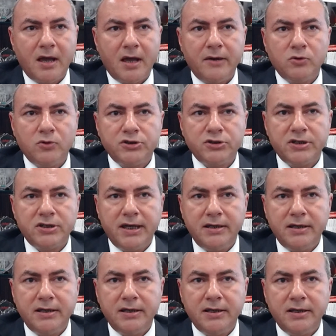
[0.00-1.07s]
I would
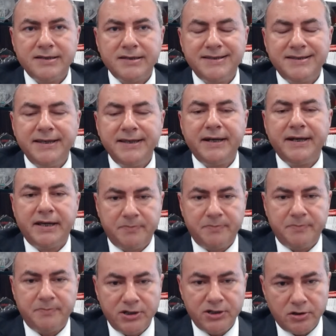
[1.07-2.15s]
say,
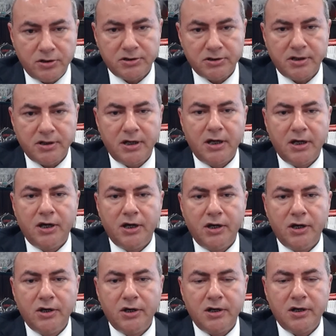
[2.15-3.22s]
serious measures
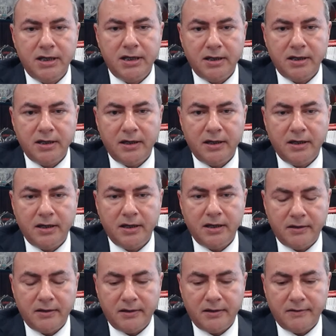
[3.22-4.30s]
early
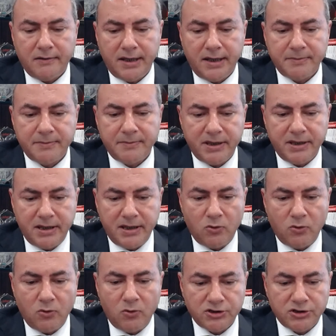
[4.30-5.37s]
in the
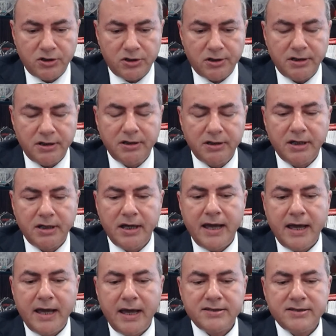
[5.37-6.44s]
pandemic when it started
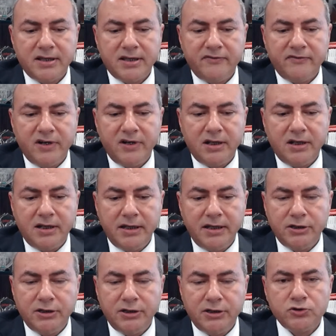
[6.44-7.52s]
has definitely
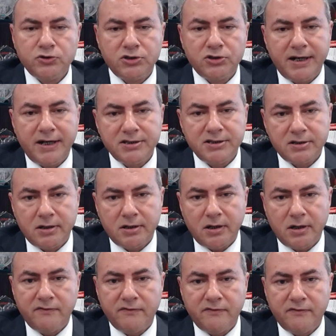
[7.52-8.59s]
reduced the risk
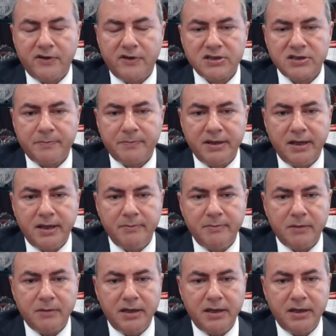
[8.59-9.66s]
of the
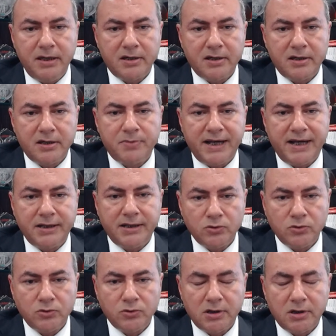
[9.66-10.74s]
pandemic being spread
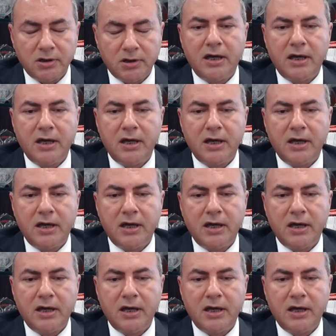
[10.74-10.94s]
out,